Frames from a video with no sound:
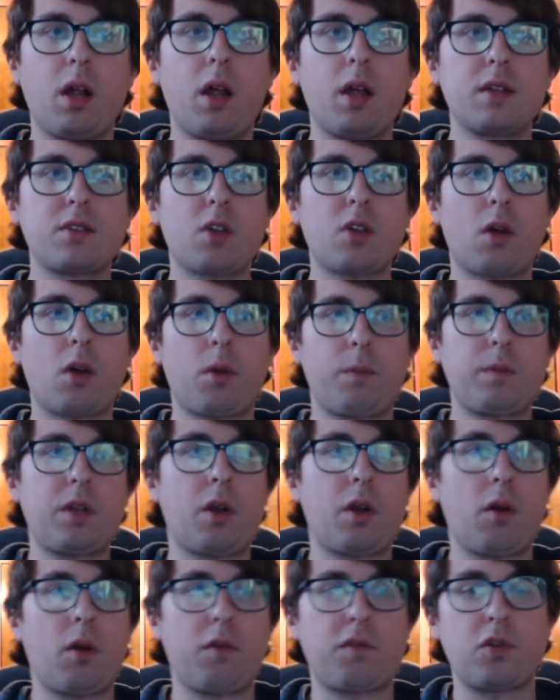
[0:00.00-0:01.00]
So,
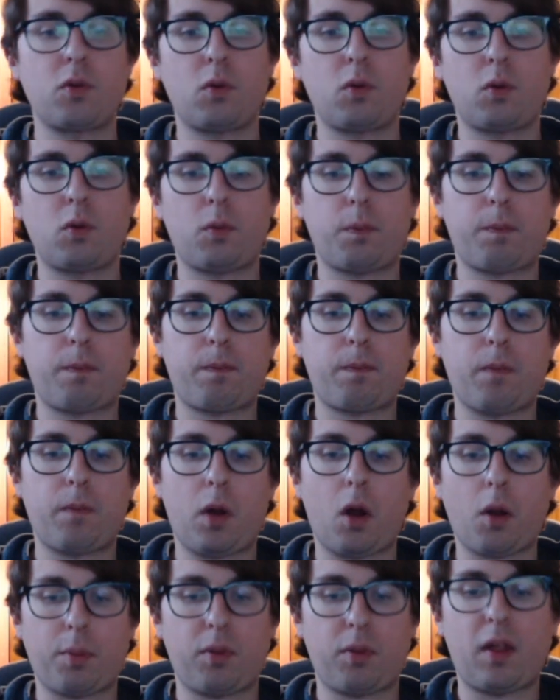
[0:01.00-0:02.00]
if you
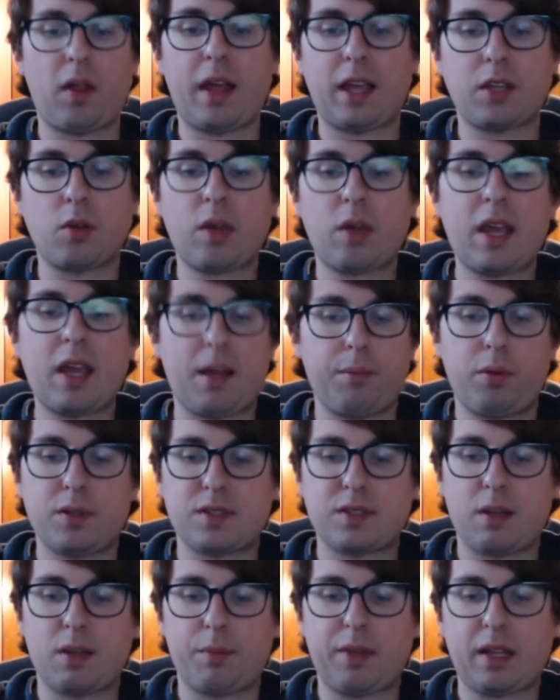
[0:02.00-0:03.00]
are playing, you can't put
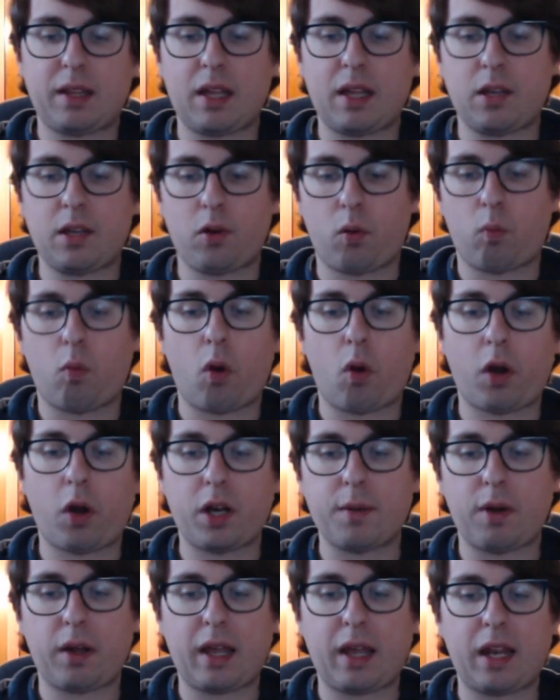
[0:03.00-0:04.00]
something that you're worried
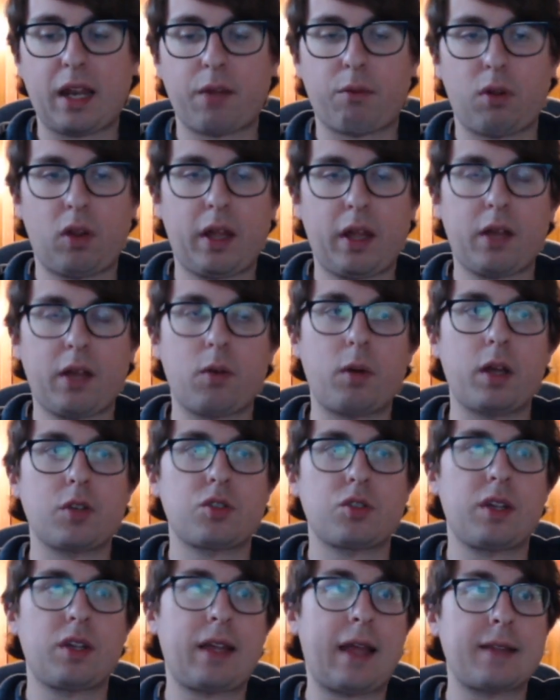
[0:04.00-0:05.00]
about getting
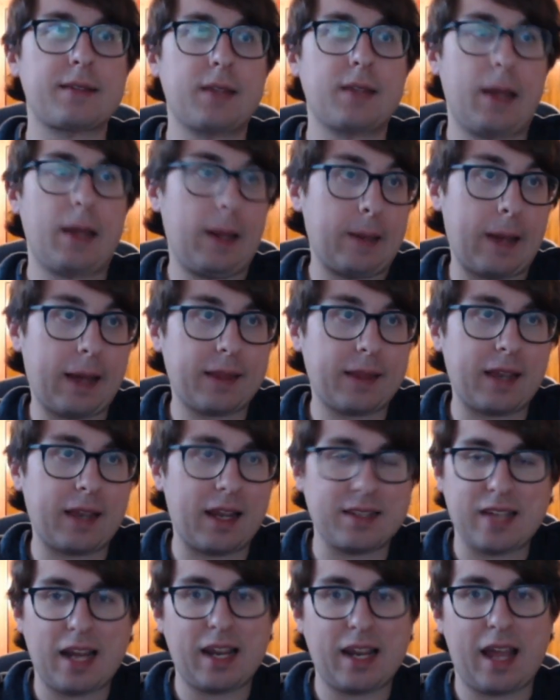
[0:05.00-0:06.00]
relinquished against a deck that
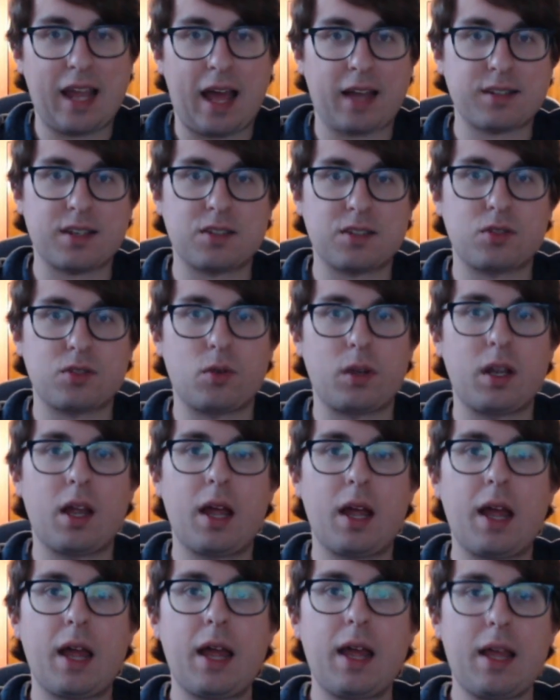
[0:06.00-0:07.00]
has any access to it
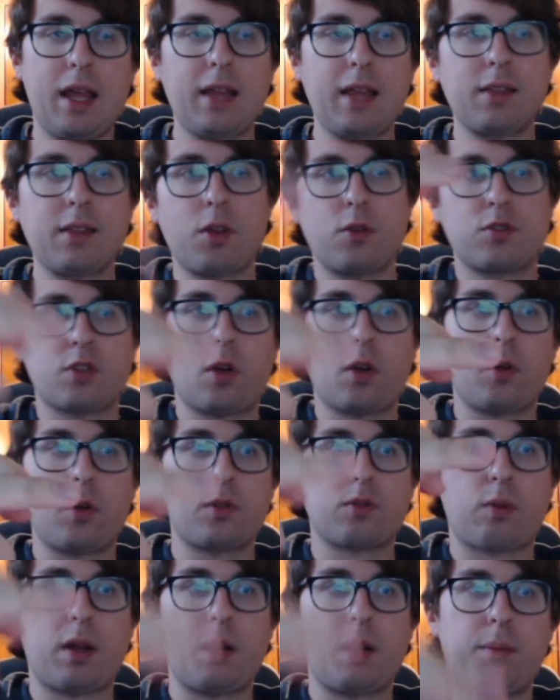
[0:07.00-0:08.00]
in those
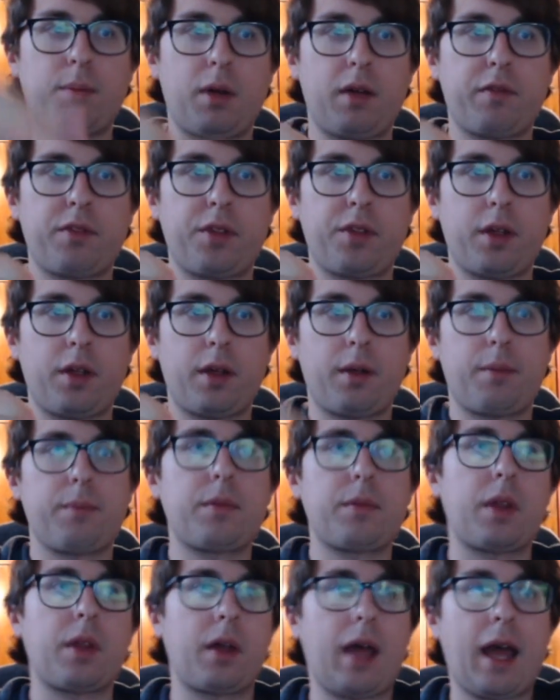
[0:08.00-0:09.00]
zones right above
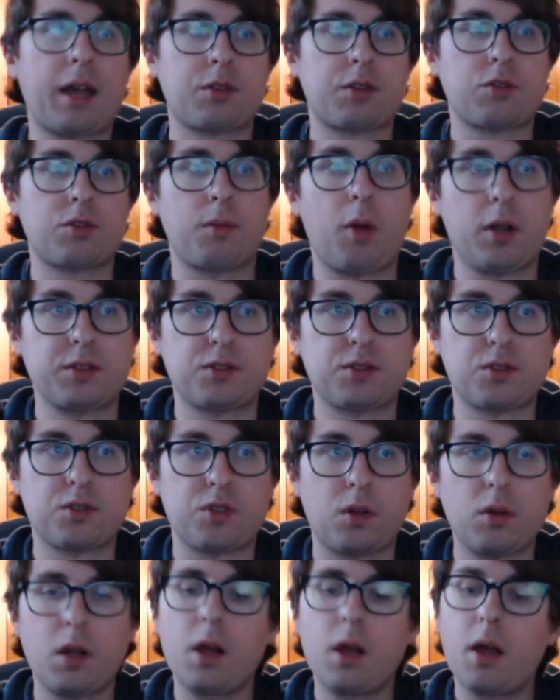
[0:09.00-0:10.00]
the extra monster
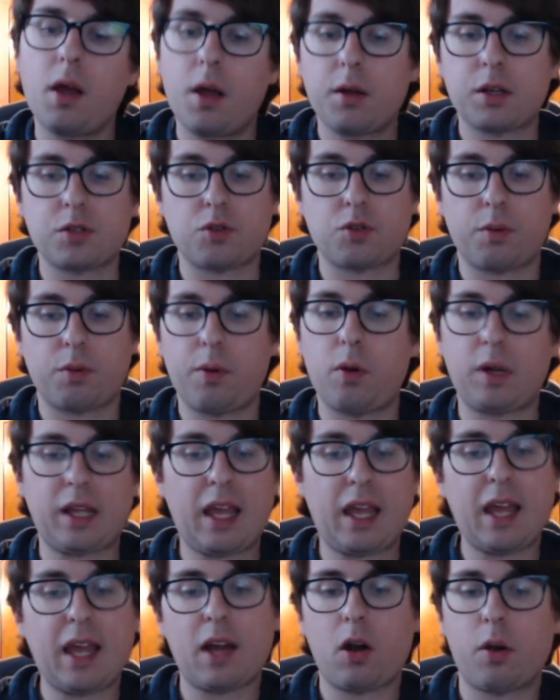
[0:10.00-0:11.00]
zone, because your opponent
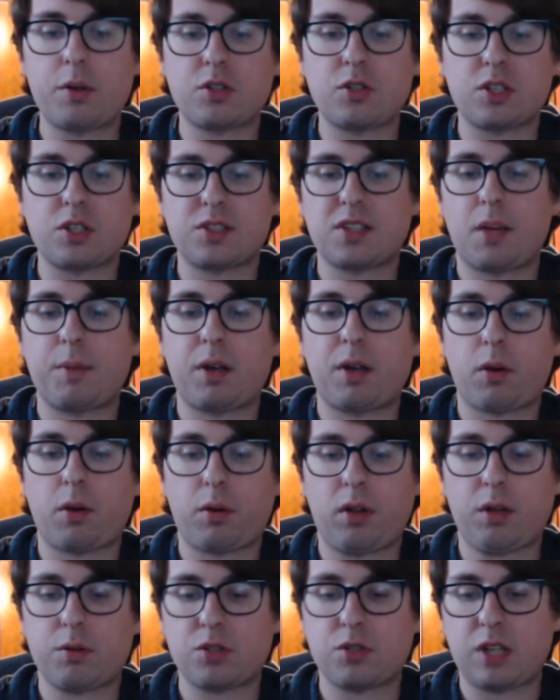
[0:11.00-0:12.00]
can't always just summon a
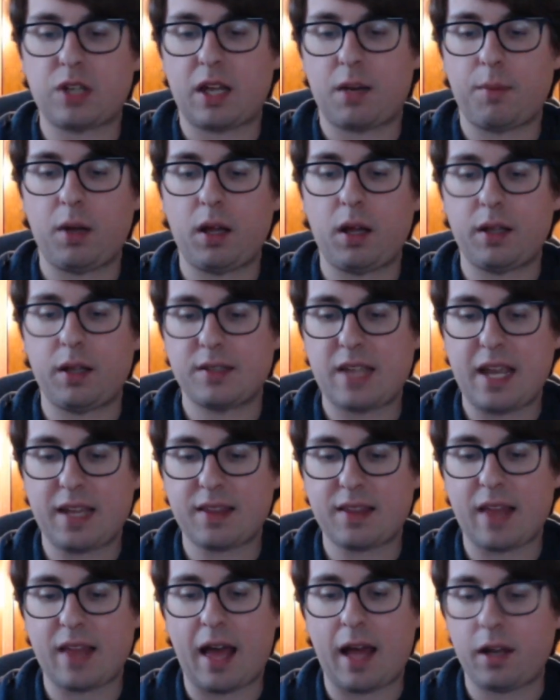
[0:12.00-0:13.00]
Relinquished Anima,
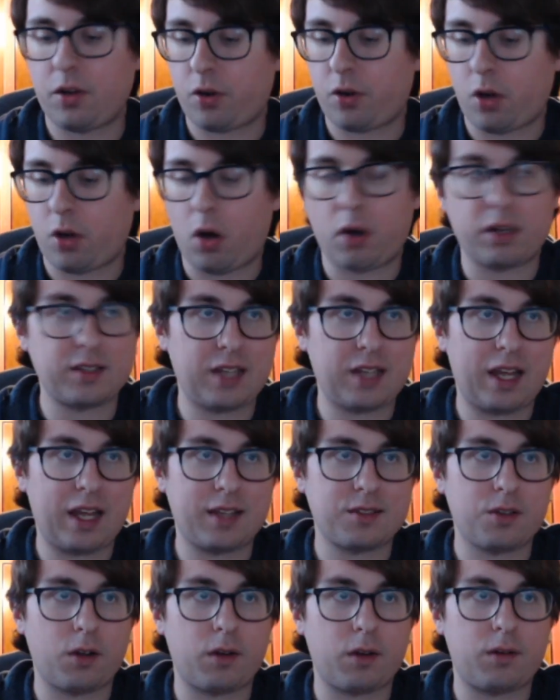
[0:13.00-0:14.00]
take that, your card is
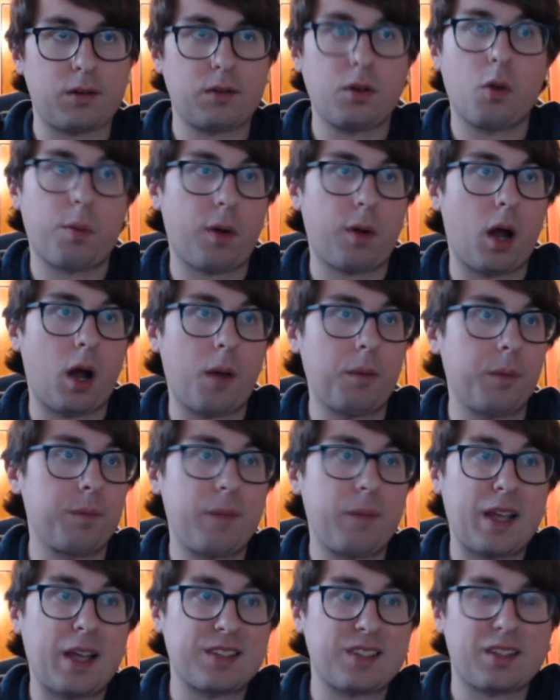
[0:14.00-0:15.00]
answered, no problem.
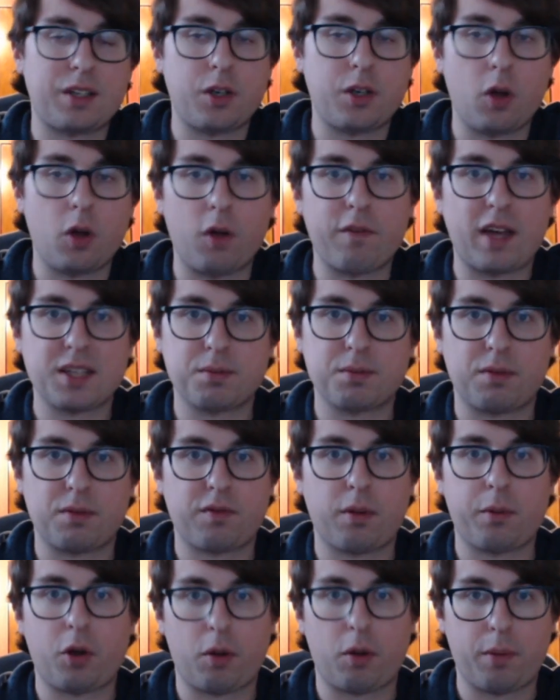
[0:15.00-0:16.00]
Basically no investment
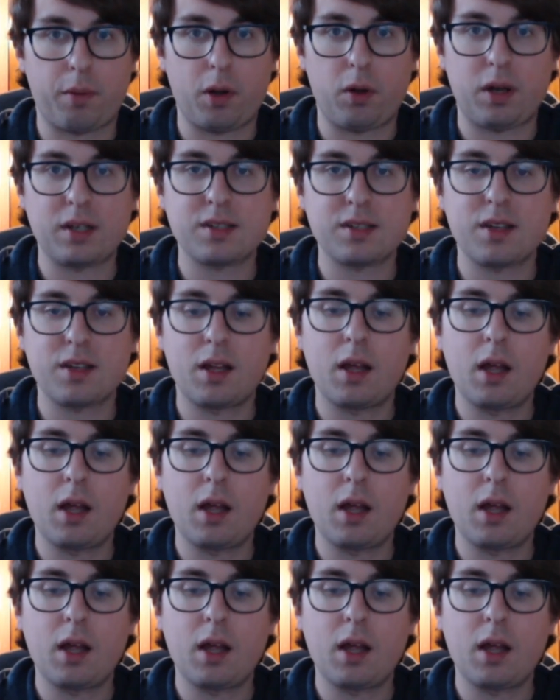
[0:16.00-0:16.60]
from your opponent.